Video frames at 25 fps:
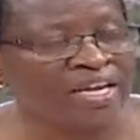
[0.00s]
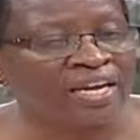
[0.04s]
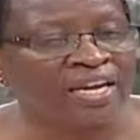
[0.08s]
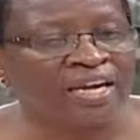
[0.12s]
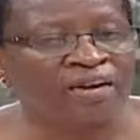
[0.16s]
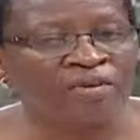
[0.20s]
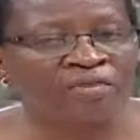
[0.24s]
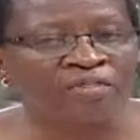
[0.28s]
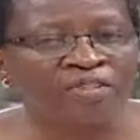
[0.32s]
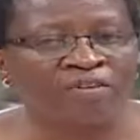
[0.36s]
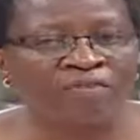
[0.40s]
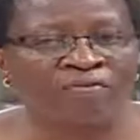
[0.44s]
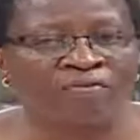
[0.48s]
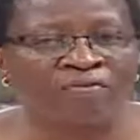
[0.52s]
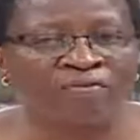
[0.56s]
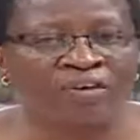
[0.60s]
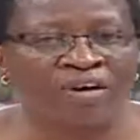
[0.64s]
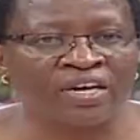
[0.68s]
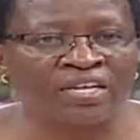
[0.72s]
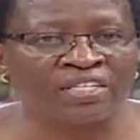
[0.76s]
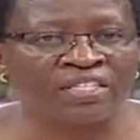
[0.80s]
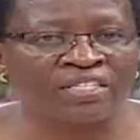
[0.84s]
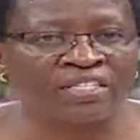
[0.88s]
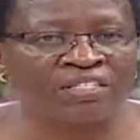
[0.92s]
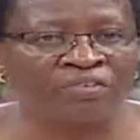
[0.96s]
Now, the
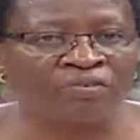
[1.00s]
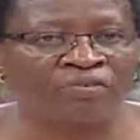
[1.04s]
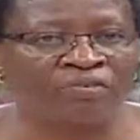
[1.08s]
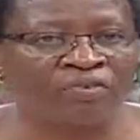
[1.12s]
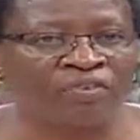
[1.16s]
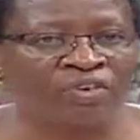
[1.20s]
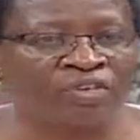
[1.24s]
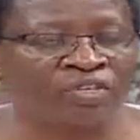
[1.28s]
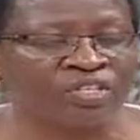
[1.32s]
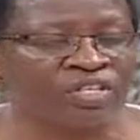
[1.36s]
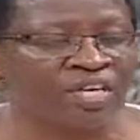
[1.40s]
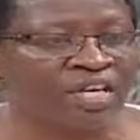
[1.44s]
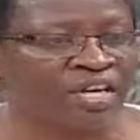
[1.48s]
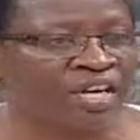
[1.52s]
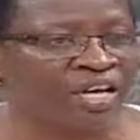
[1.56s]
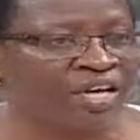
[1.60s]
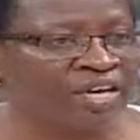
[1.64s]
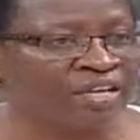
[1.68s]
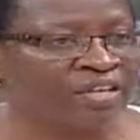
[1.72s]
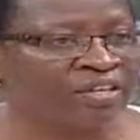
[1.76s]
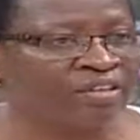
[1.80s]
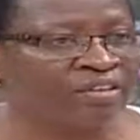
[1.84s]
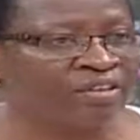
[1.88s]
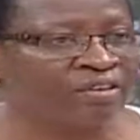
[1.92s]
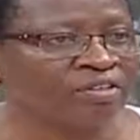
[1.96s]
first
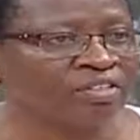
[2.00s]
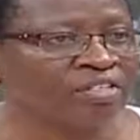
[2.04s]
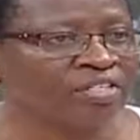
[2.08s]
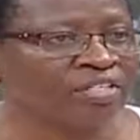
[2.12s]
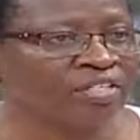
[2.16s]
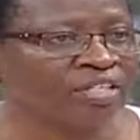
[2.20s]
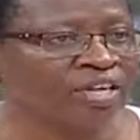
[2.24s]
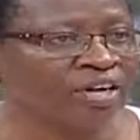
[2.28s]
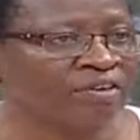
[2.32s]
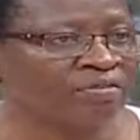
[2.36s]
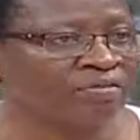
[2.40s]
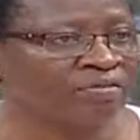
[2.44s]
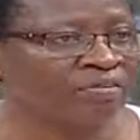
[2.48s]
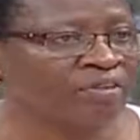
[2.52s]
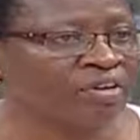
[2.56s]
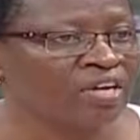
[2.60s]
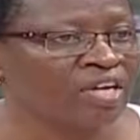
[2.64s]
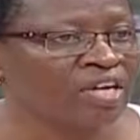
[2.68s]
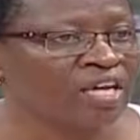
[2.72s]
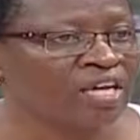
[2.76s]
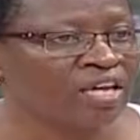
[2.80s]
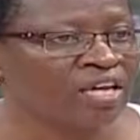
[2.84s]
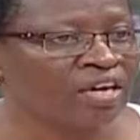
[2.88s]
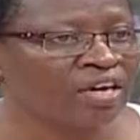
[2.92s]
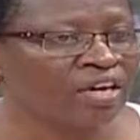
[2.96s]
frontline stuff
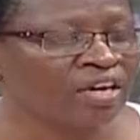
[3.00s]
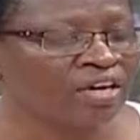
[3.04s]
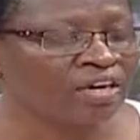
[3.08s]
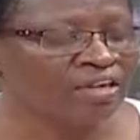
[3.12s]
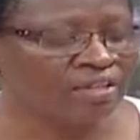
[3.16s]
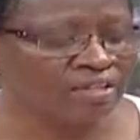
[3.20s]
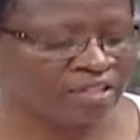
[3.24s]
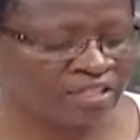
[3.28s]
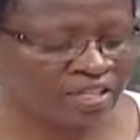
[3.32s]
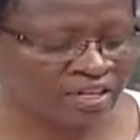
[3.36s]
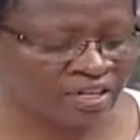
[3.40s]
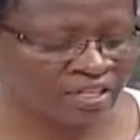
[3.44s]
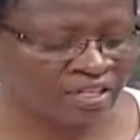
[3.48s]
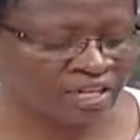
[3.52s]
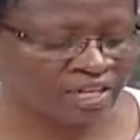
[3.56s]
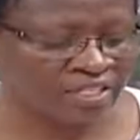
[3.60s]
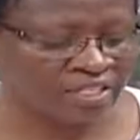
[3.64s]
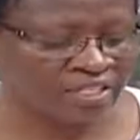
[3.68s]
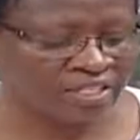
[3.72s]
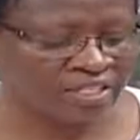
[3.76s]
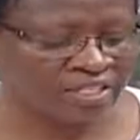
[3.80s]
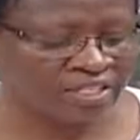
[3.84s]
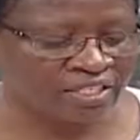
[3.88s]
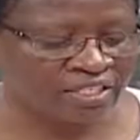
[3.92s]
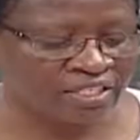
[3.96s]

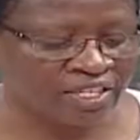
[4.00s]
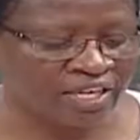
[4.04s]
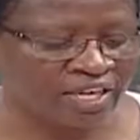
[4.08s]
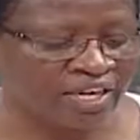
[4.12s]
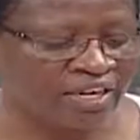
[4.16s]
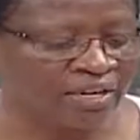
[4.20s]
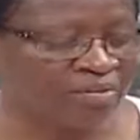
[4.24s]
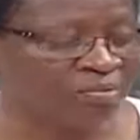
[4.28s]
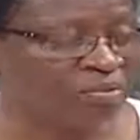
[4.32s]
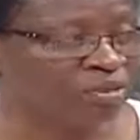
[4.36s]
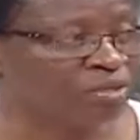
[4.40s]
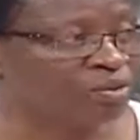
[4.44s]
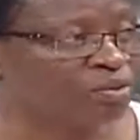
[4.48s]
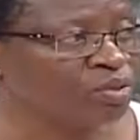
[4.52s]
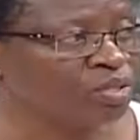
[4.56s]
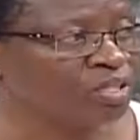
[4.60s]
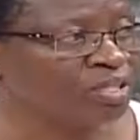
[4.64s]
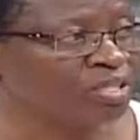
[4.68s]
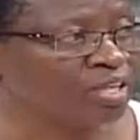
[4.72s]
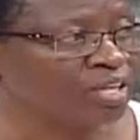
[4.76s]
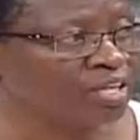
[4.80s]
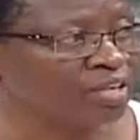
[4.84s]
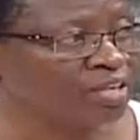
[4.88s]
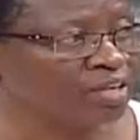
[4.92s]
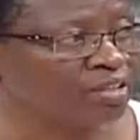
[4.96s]
that is there
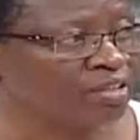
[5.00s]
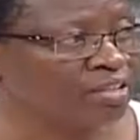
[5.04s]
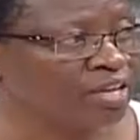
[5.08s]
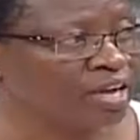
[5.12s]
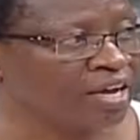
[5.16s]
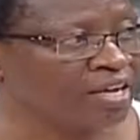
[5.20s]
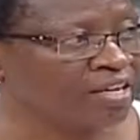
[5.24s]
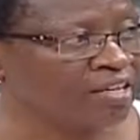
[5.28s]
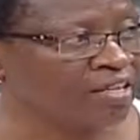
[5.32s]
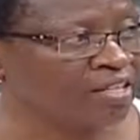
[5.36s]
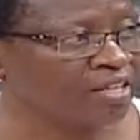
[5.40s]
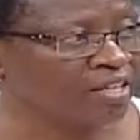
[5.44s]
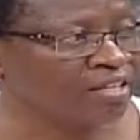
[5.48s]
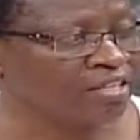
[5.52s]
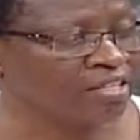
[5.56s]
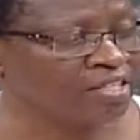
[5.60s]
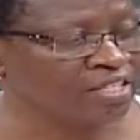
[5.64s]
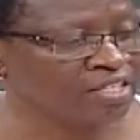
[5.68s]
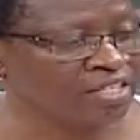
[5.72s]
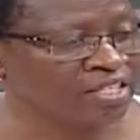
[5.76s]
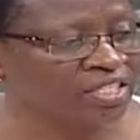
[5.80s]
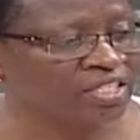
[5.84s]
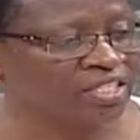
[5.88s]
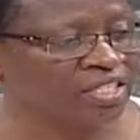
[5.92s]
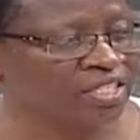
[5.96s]
between the
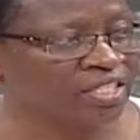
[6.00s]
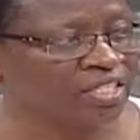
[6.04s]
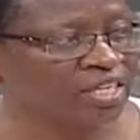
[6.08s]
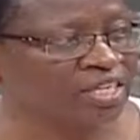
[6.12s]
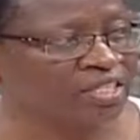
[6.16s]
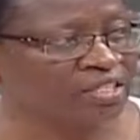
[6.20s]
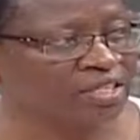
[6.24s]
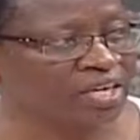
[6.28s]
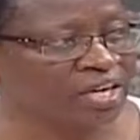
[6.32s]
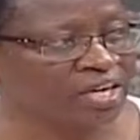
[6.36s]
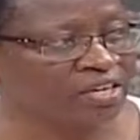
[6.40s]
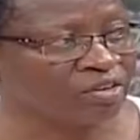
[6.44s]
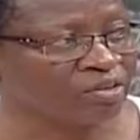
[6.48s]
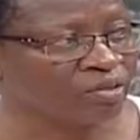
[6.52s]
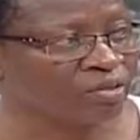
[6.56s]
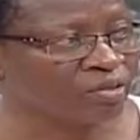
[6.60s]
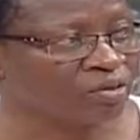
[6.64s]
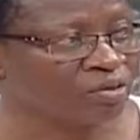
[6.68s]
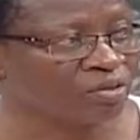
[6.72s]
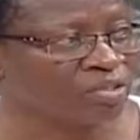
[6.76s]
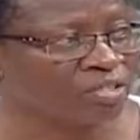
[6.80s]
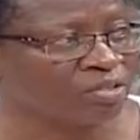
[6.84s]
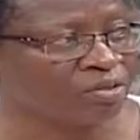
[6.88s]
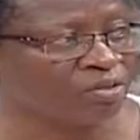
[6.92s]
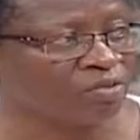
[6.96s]
diseases that can
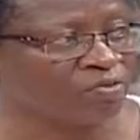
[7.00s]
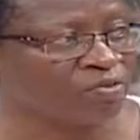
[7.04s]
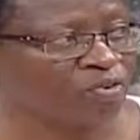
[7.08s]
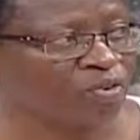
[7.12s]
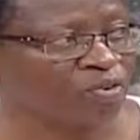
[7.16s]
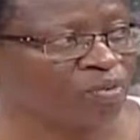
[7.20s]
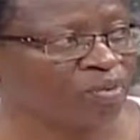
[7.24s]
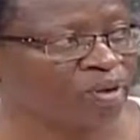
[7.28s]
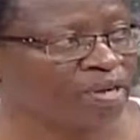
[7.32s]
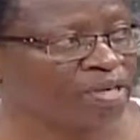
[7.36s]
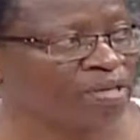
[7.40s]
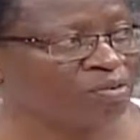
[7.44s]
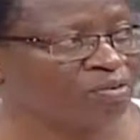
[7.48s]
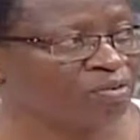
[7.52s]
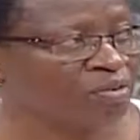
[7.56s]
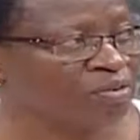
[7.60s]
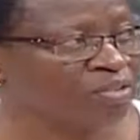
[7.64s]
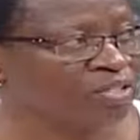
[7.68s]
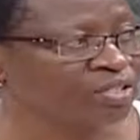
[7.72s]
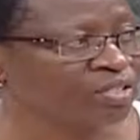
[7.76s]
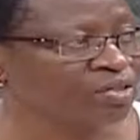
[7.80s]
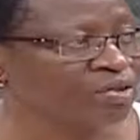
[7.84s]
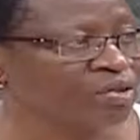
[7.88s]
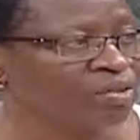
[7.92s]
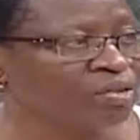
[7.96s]
cross from
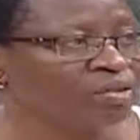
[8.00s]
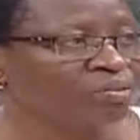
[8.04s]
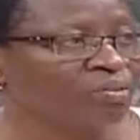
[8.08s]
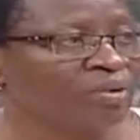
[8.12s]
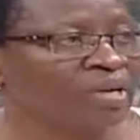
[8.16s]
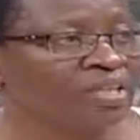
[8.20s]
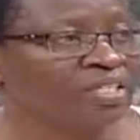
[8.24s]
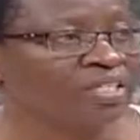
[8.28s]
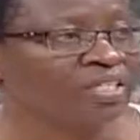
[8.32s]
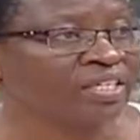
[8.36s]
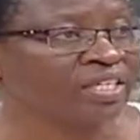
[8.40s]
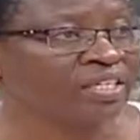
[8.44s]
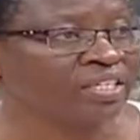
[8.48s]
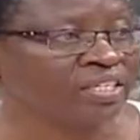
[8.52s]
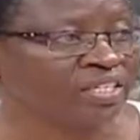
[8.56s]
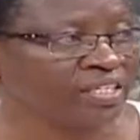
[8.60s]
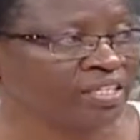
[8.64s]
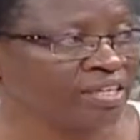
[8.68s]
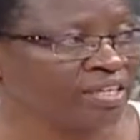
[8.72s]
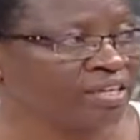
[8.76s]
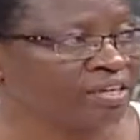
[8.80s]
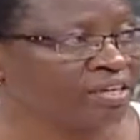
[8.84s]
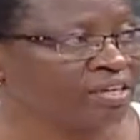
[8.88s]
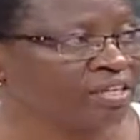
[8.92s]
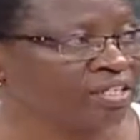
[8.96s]
animals to humans is
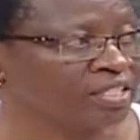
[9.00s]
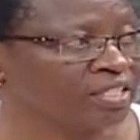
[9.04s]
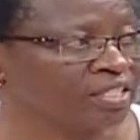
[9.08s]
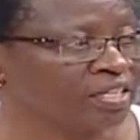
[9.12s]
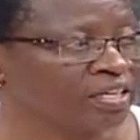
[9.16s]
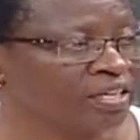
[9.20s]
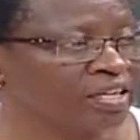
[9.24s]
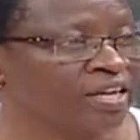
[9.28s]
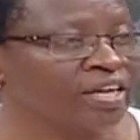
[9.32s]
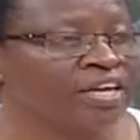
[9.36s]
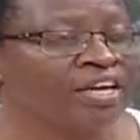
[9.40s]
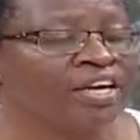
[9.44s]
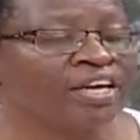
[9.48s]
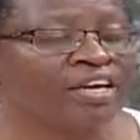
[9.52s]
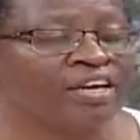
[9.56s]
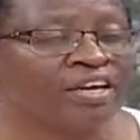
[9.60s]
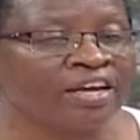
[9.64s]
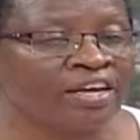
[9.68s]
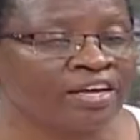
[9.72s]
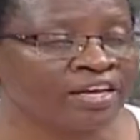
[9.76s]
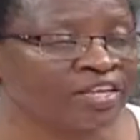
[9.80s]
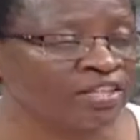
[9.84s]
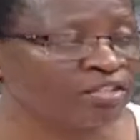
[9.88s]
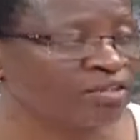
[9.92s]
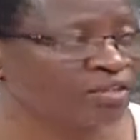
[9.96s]
the
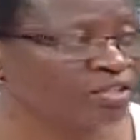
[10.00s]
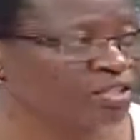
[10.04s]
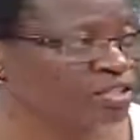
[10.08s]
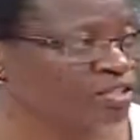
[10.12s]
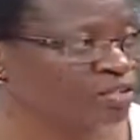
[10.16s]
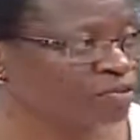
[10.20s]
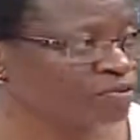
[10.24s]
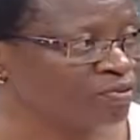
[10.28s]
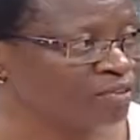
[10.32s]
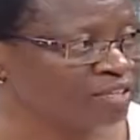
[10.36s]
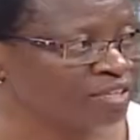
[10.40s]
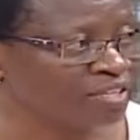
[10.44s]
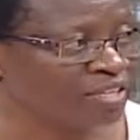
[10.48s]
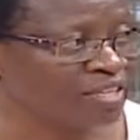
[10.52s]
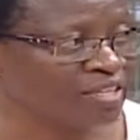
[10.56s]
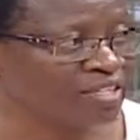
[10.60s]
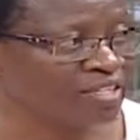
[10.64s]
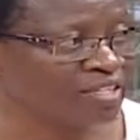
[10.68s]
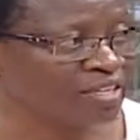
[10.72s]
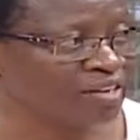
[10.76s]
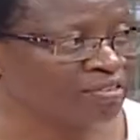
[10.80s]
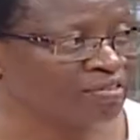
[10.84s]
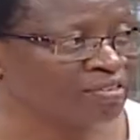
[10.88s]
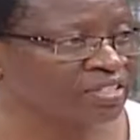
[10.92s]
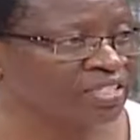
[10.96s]
Directorate of Veterinary
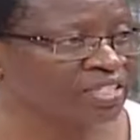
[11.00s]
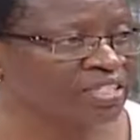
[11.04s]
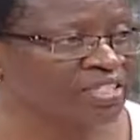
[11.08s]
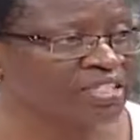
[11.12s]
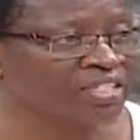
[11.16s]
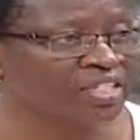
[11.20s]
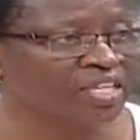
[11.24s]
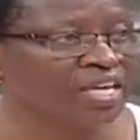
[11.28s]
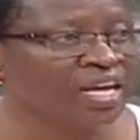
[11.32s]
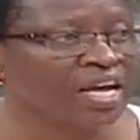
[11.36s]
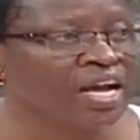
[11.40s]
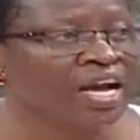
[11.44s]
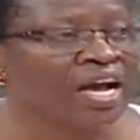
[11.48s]
Services.